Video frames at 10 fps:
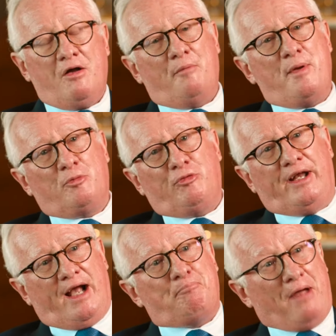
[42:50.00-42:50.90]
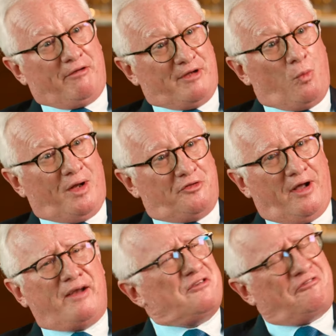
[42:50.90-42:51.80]
I remember ringing up Barry one
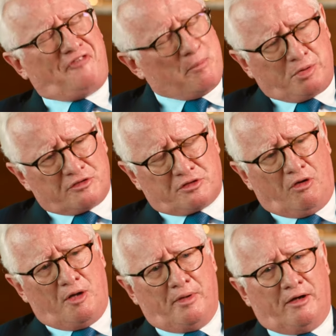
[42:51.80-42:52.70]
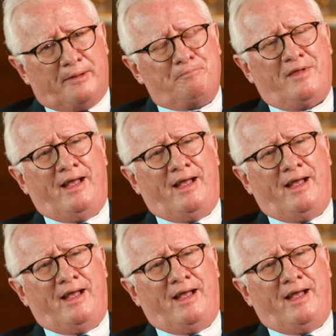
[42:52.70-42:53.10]
day. He's a fabulous guy, Barry.